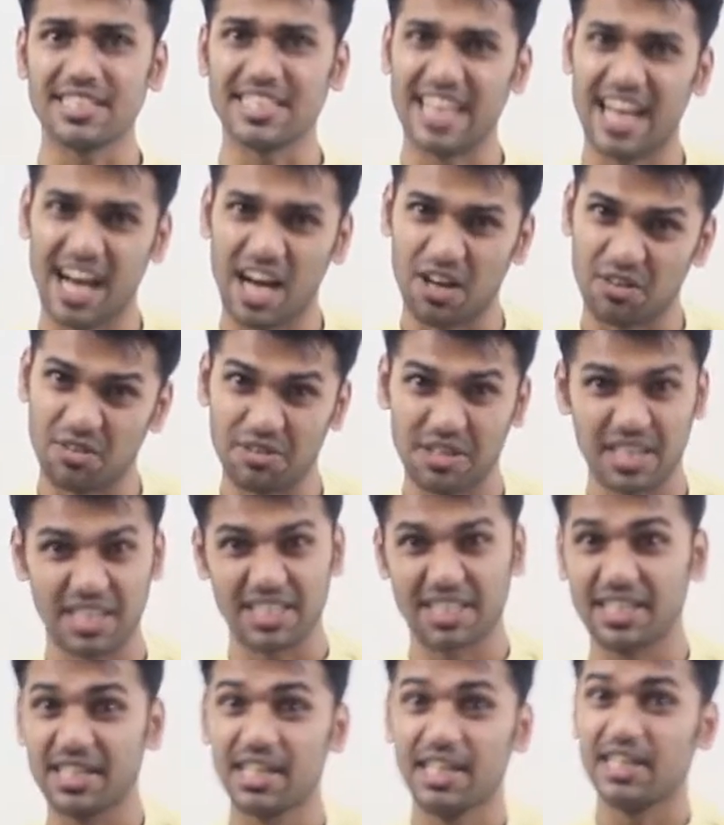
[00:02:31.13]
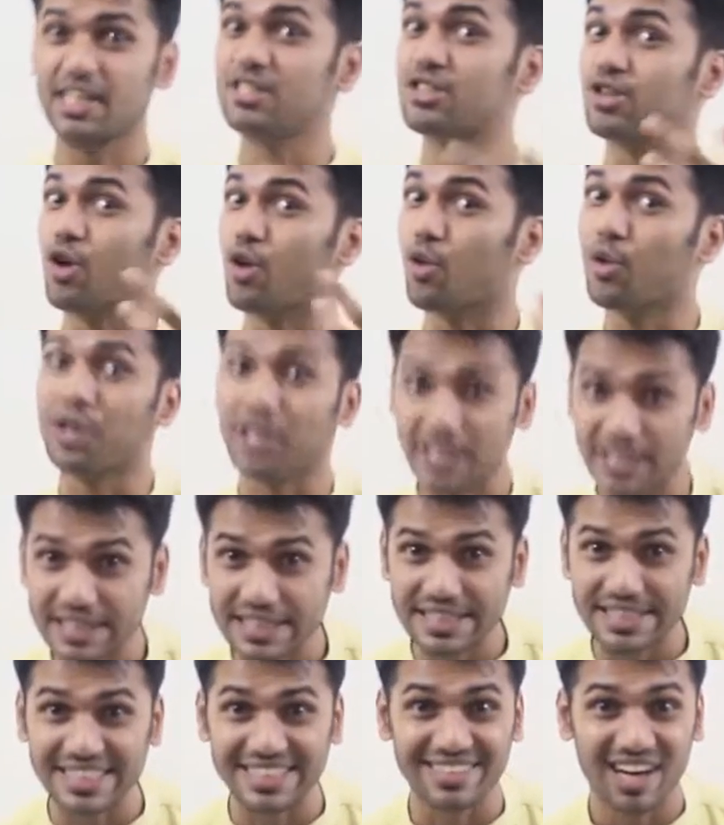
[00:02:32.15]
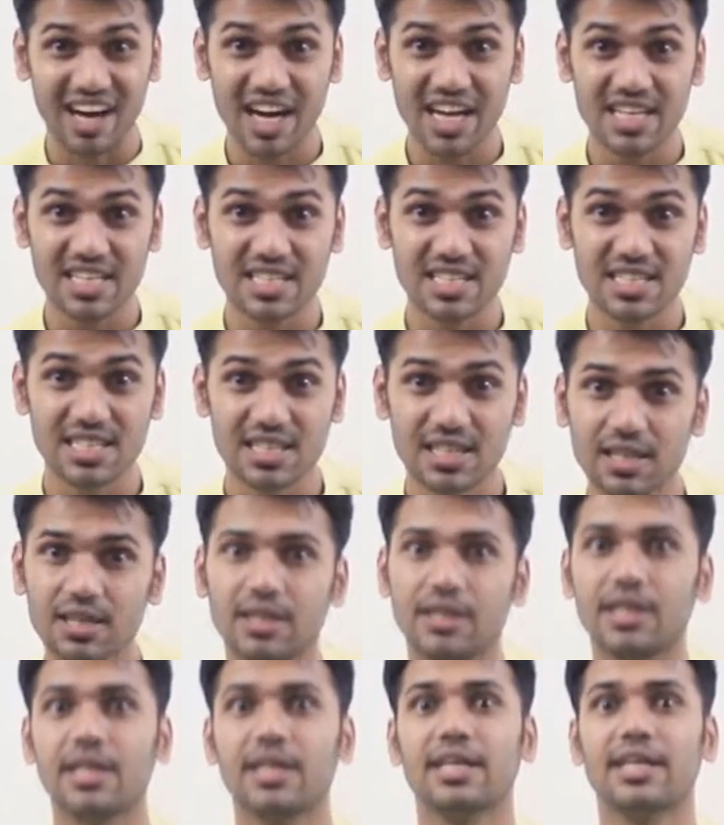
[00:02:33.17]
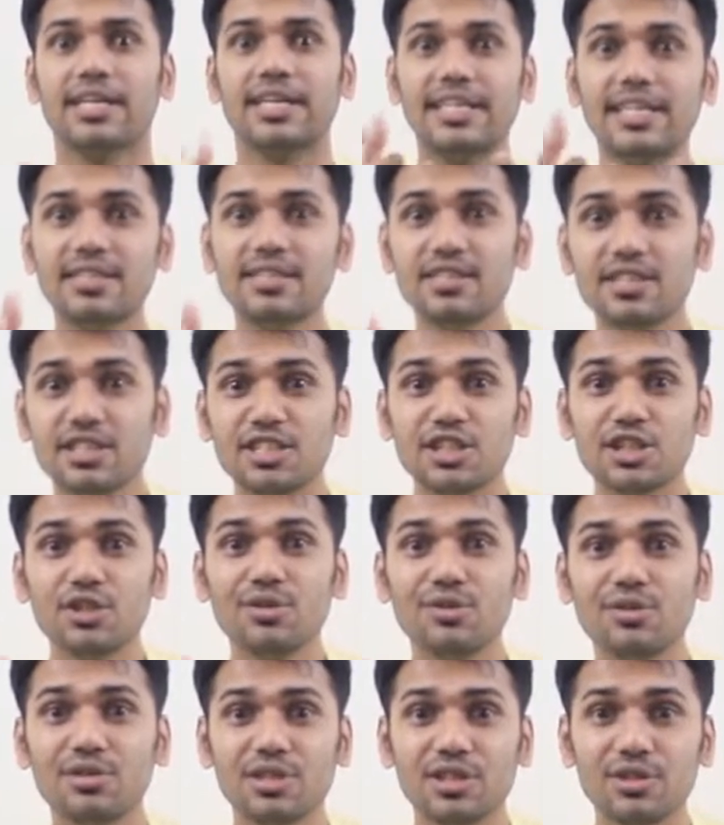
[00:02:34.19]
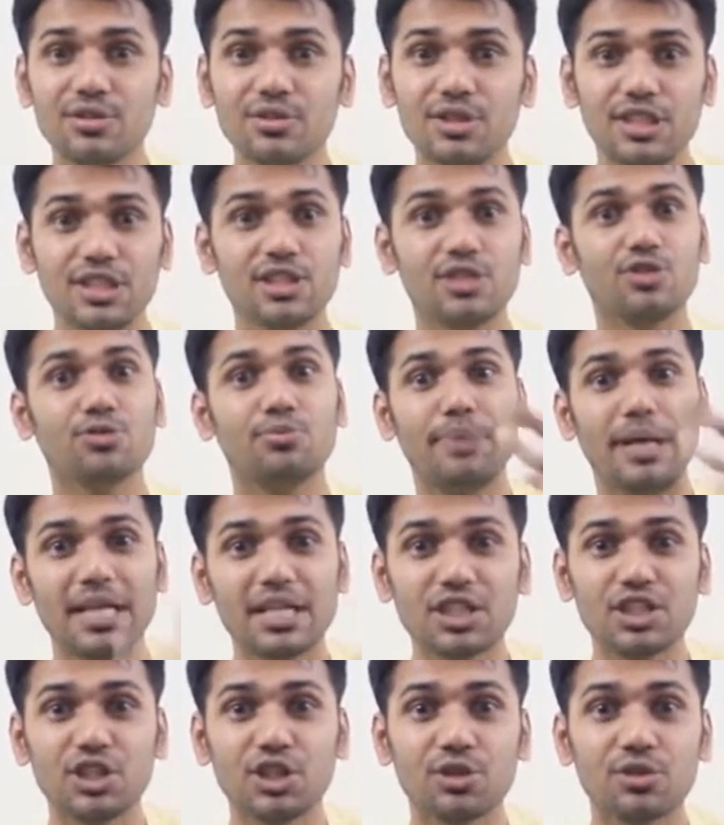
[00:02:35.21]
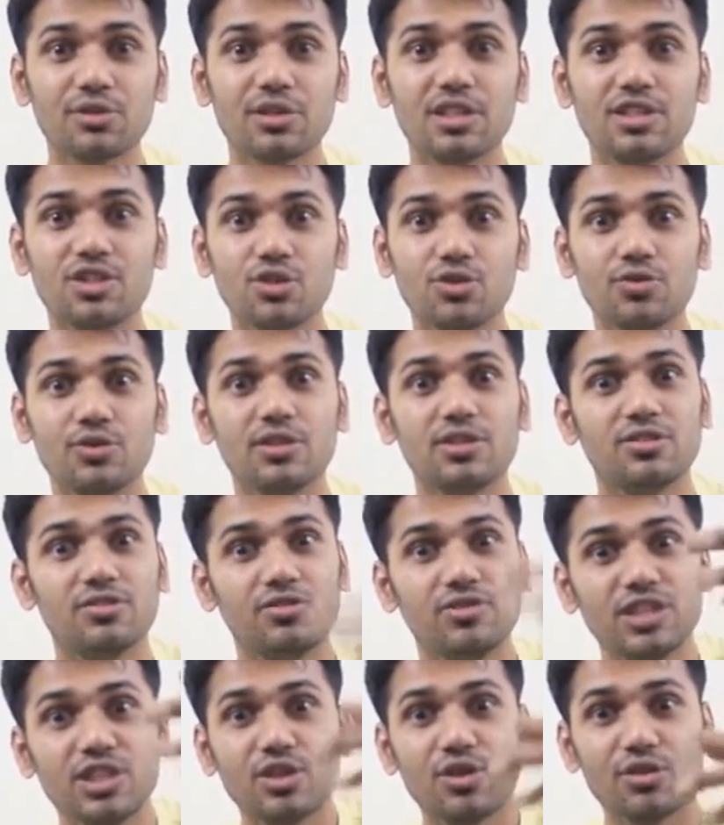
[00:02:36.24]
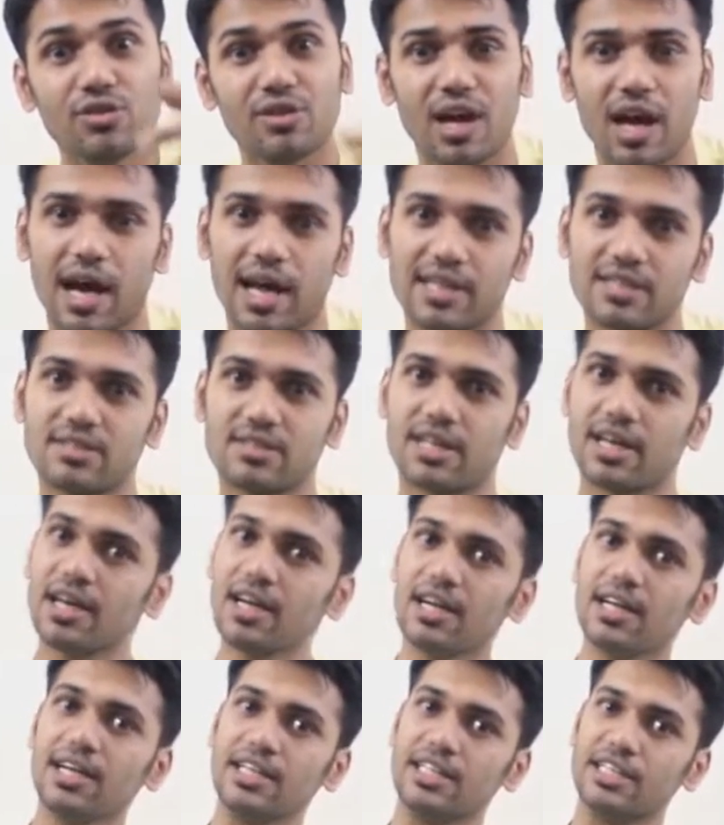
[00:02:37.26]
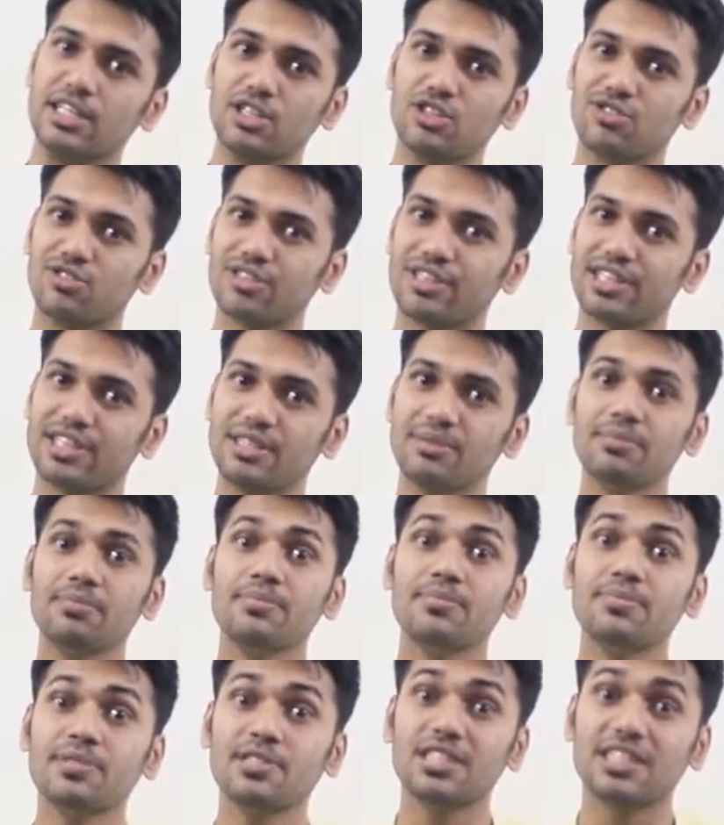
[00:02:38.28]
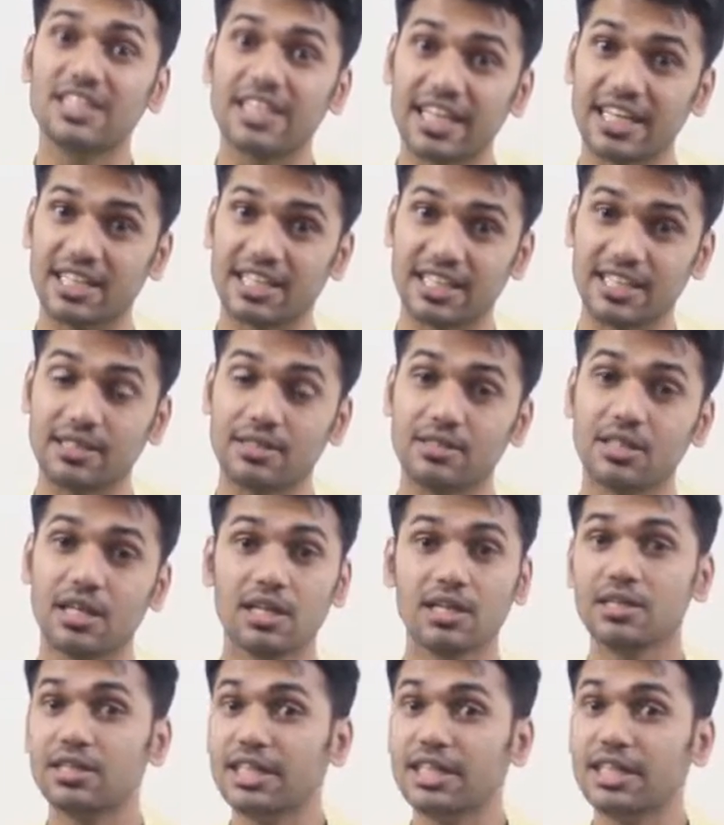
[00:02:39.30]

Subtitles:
Now look at it. It's so easy, right? It's your duty to make sure the students recognize the interrogative sentence.